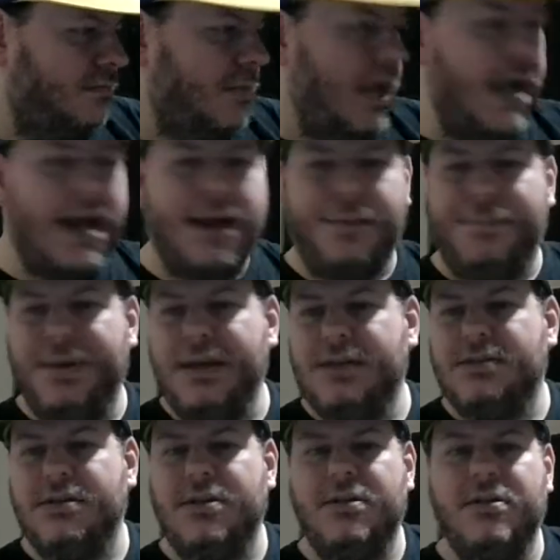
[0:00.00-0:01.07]
a
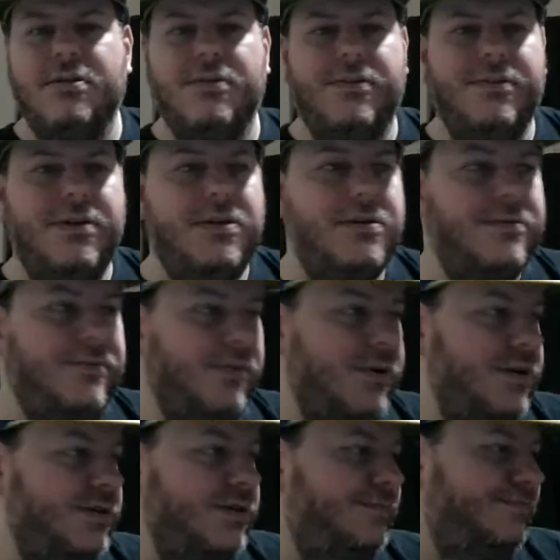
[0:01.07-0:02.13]
pizza in the
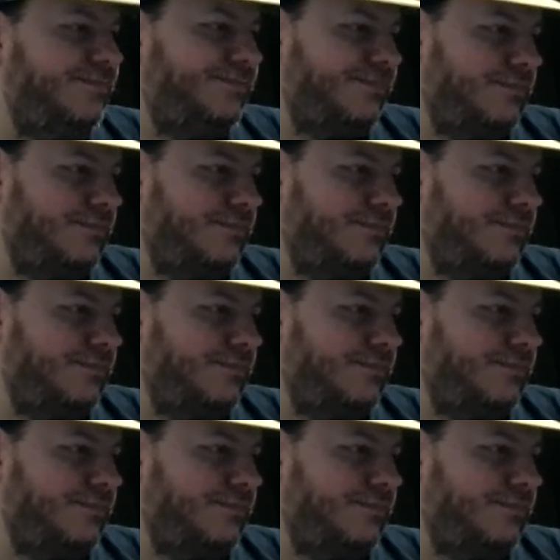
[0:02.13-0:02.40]
freezer.